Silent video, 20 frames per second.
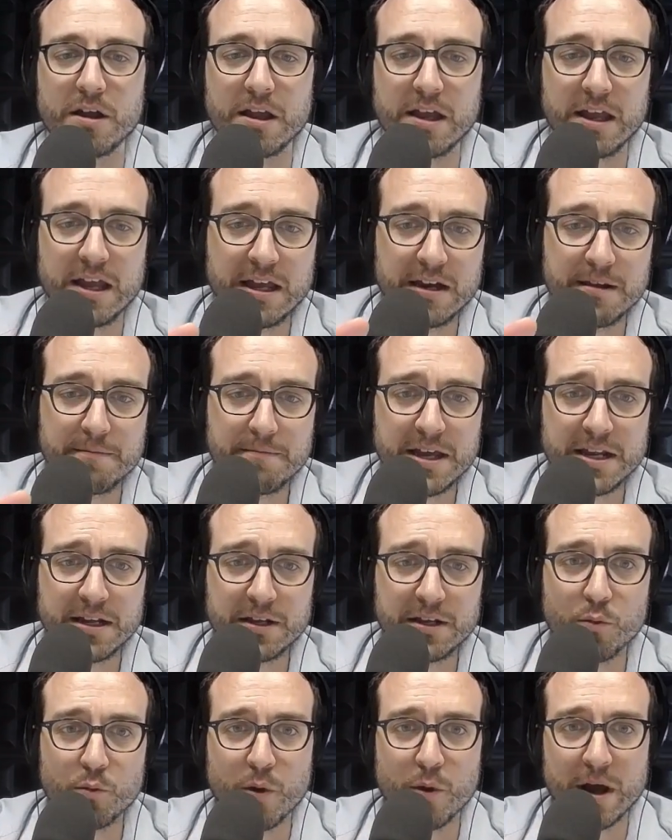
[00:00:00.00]
In a
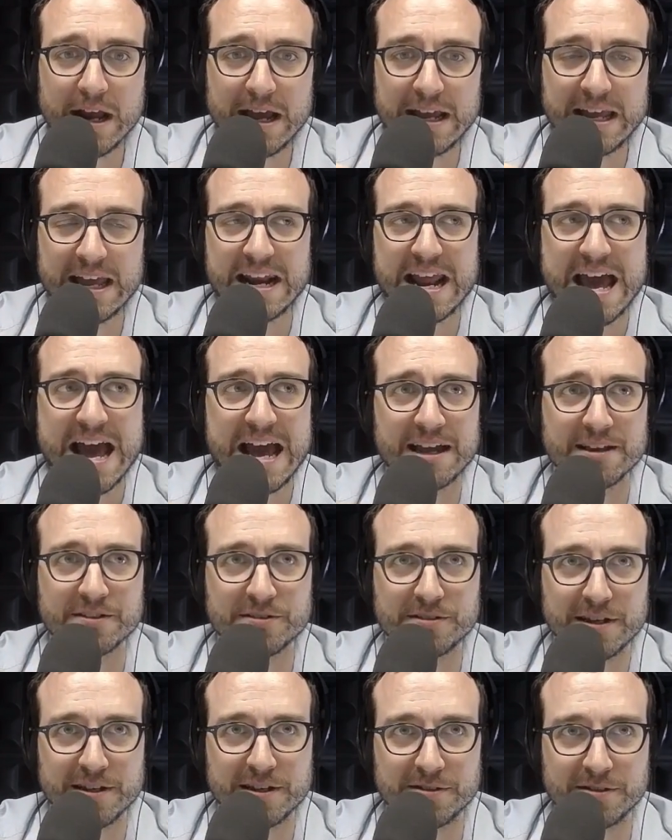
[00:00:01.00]
minute, when I get
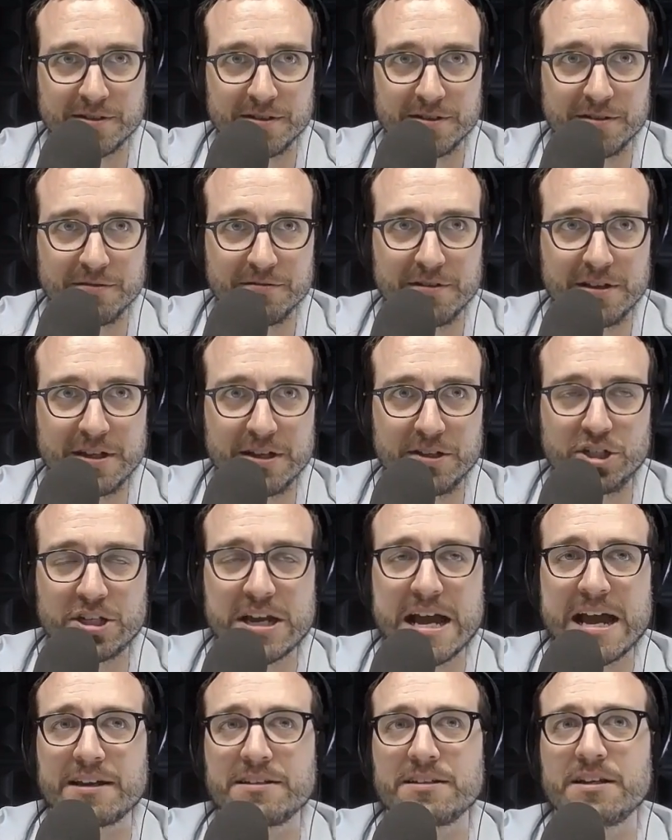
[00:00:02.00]
access to the
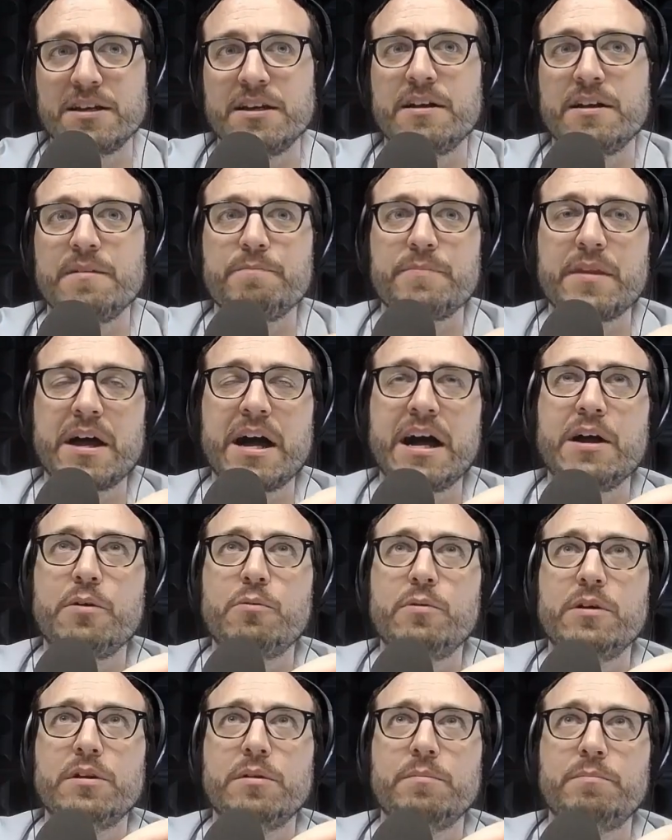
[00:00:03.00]
chat, I
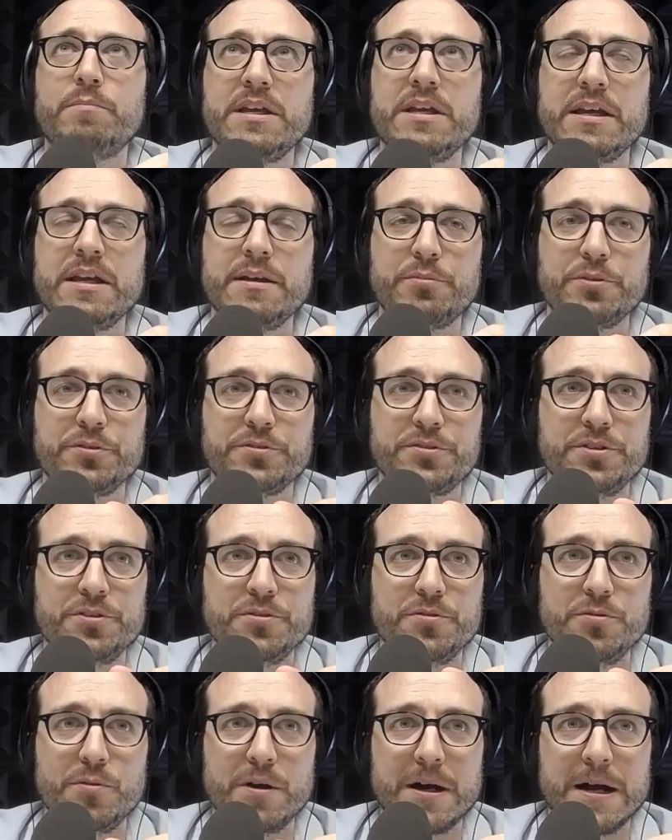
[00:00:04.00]
will be able
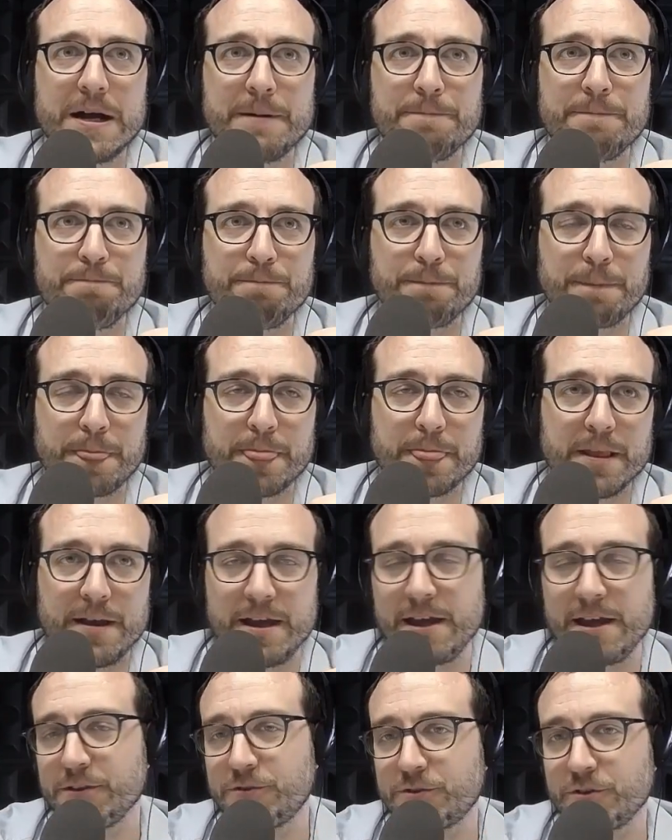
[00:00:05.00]
to
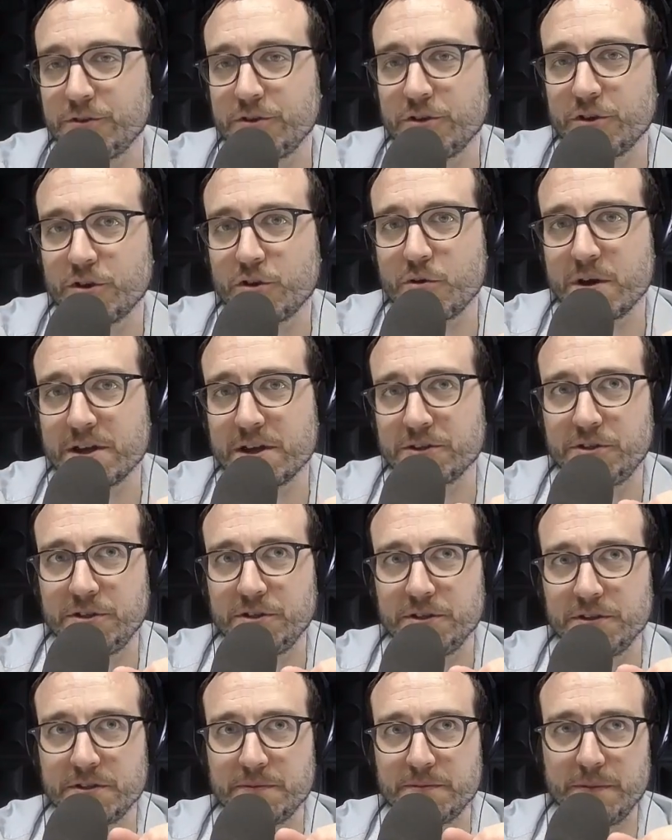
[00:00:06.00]
answer your
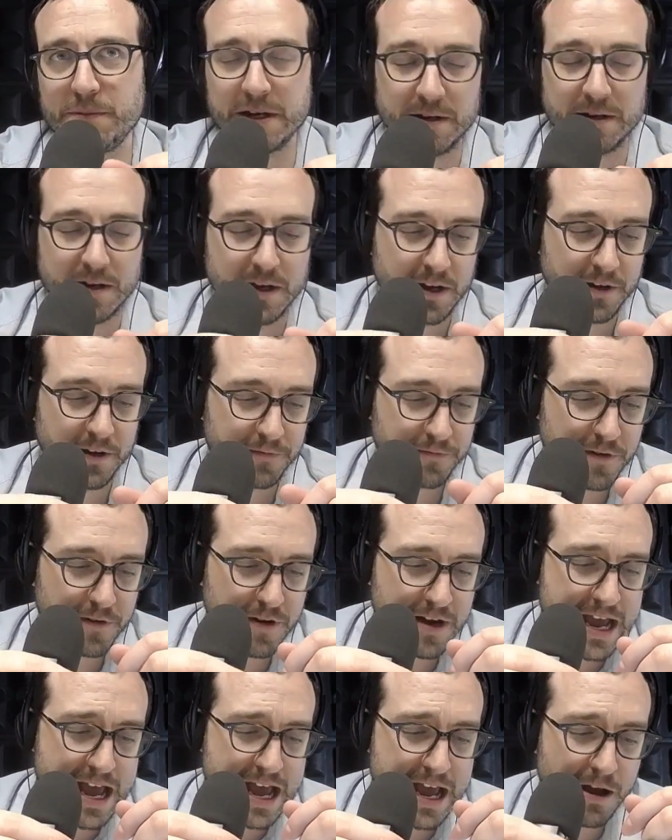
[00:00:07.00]
questions. But for
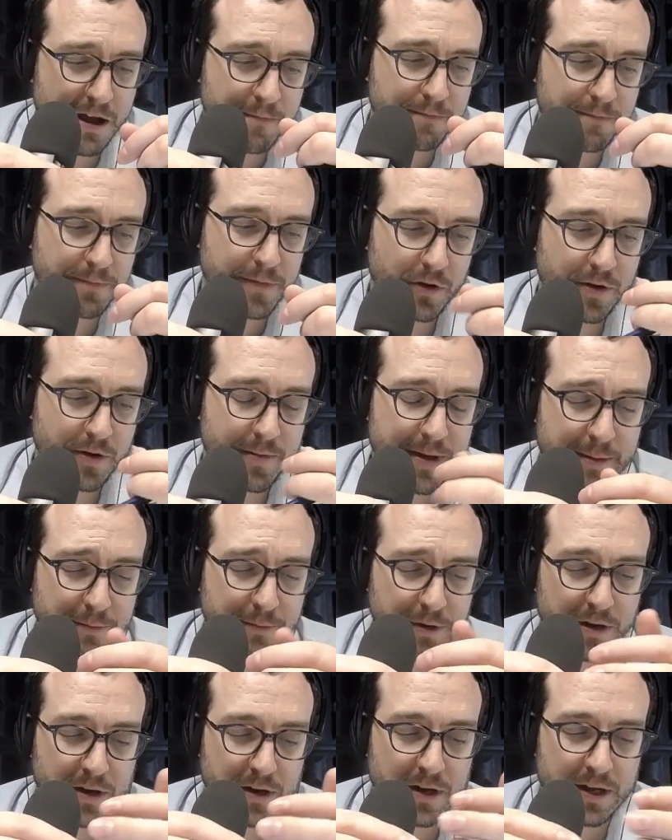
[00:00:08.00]
now,
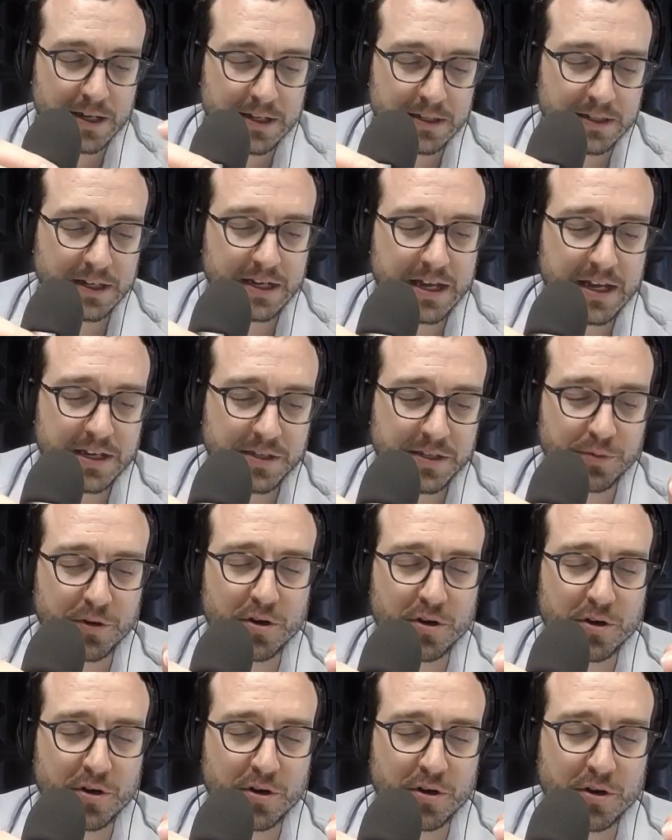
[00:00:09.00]
remember, today's
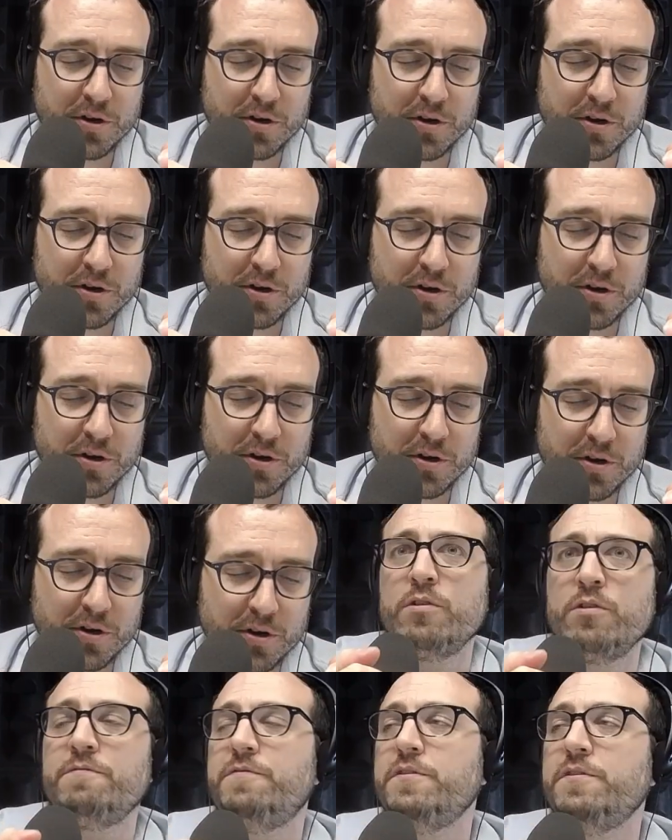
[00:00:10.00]
program, we are
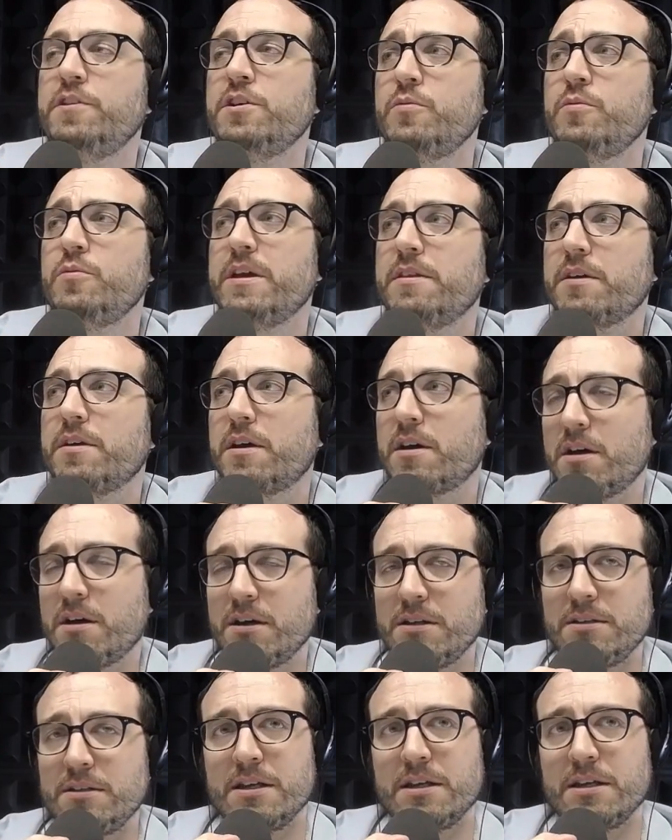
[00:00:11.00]
reviewing the
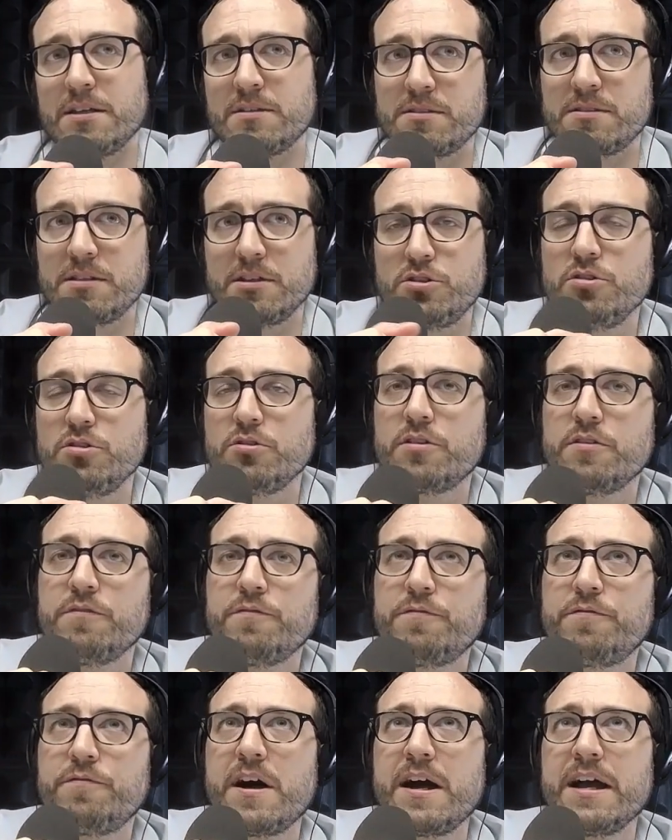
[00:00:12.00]
contents that you can
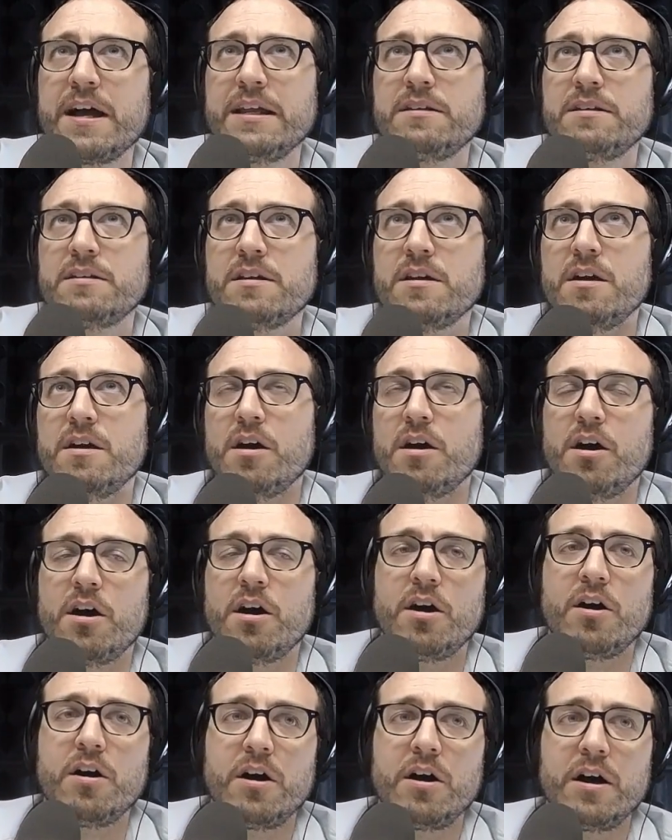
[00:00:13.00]
find
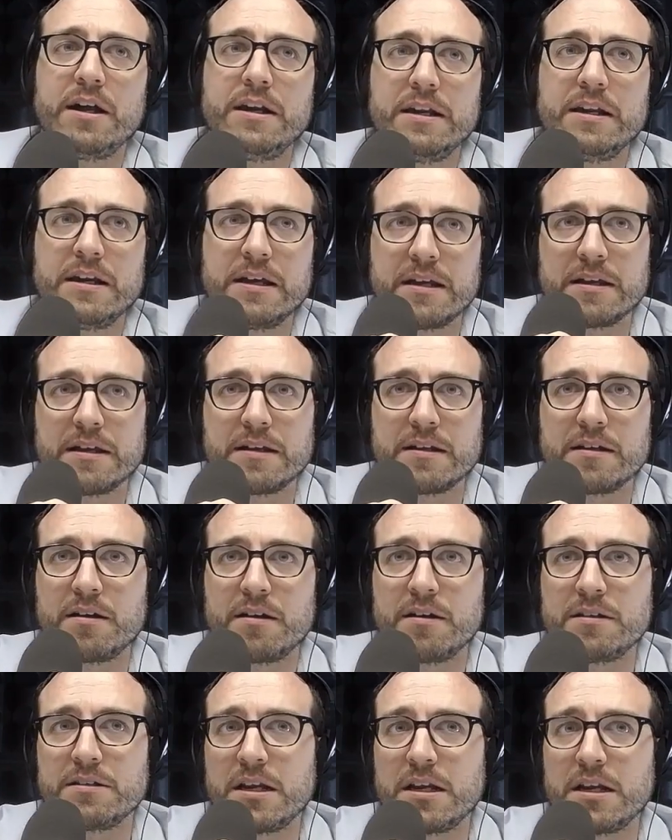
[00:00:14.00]
on
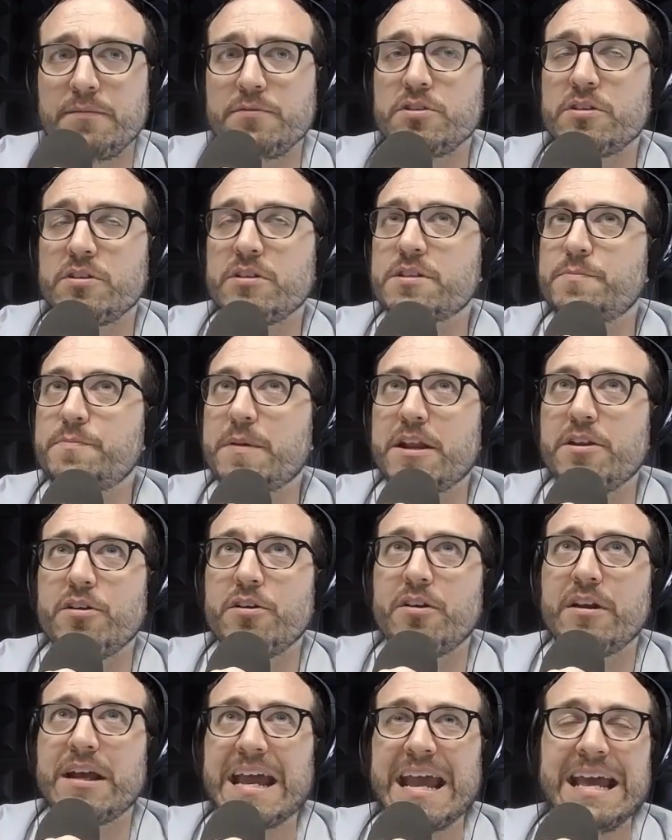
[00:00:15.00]
Televisión
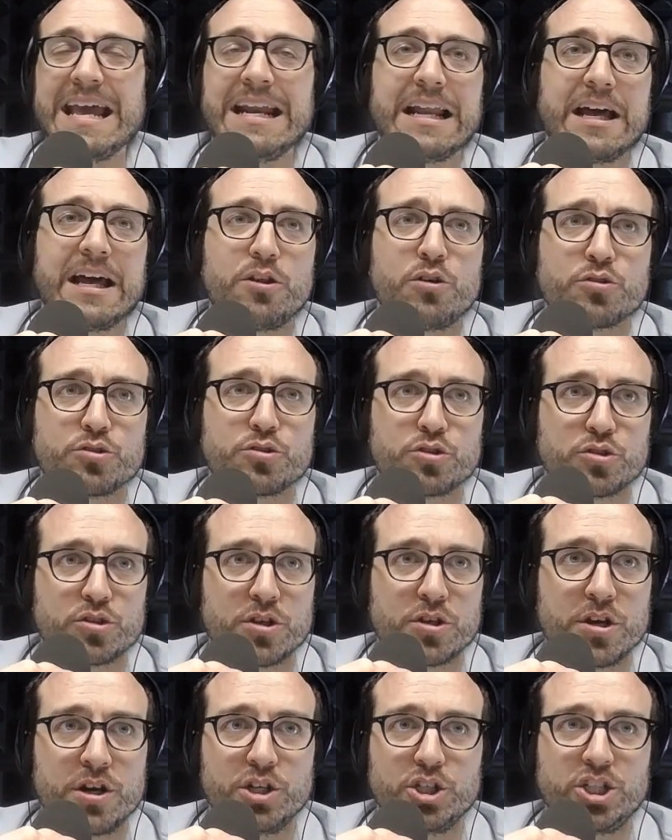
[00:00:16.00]
Española en La Dos,
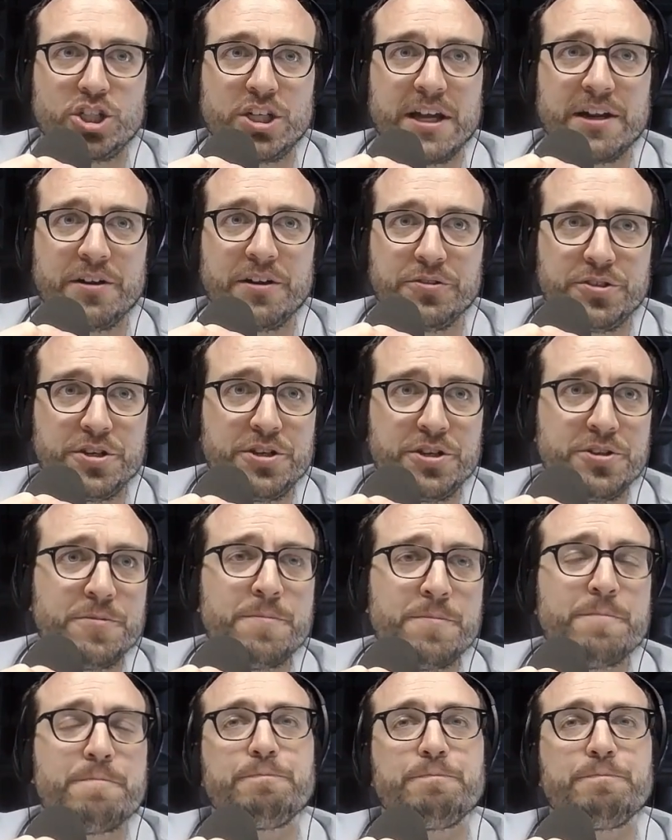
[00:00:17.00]
on Channel 2.